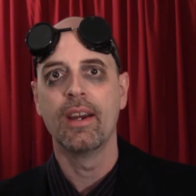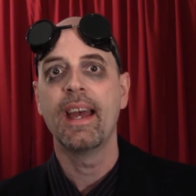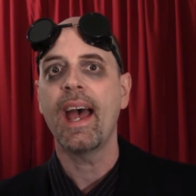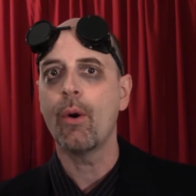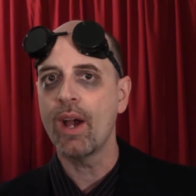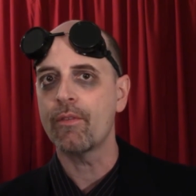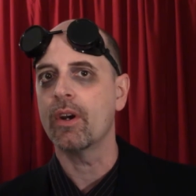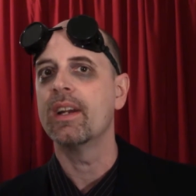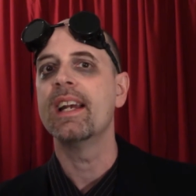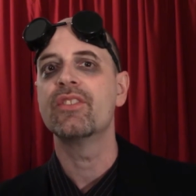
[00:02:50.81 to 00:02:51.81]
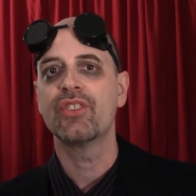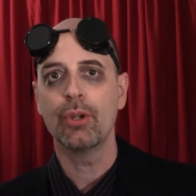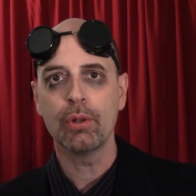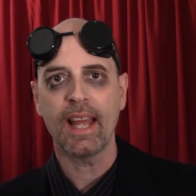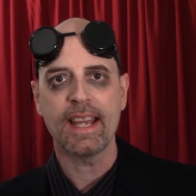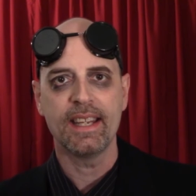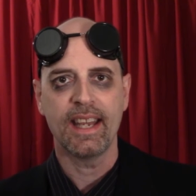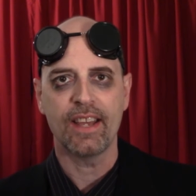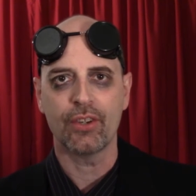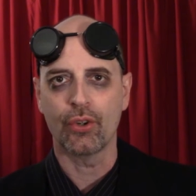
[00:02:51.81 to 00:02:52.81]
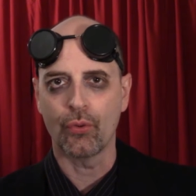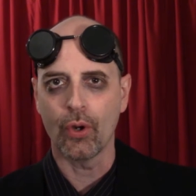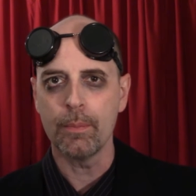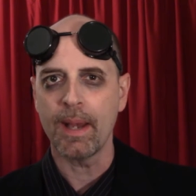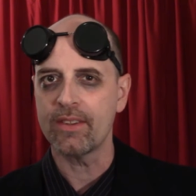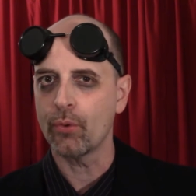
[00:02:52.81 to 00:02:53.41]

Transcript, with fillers: However, it's too late as her group has